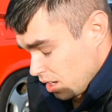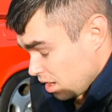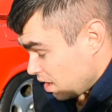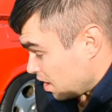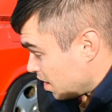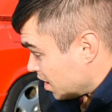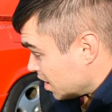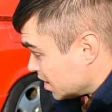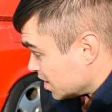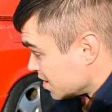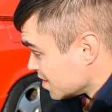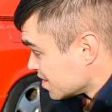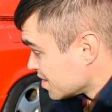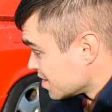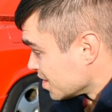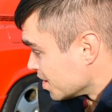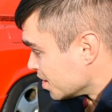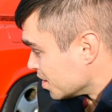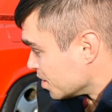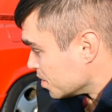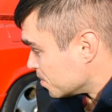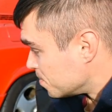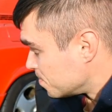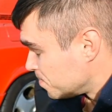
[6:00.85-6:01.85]
uh,
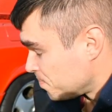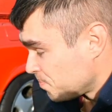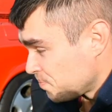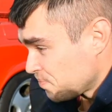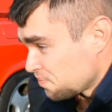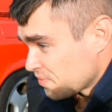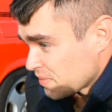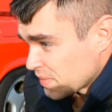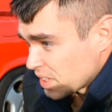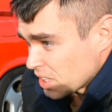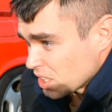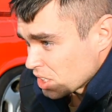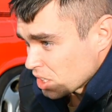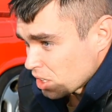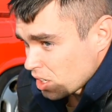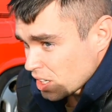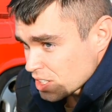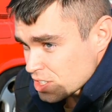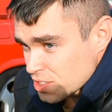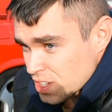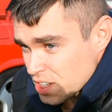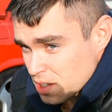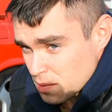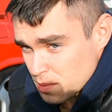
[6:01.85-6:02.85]
so you know
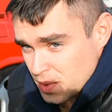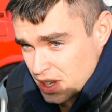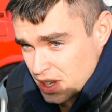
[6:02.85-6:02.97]
I try to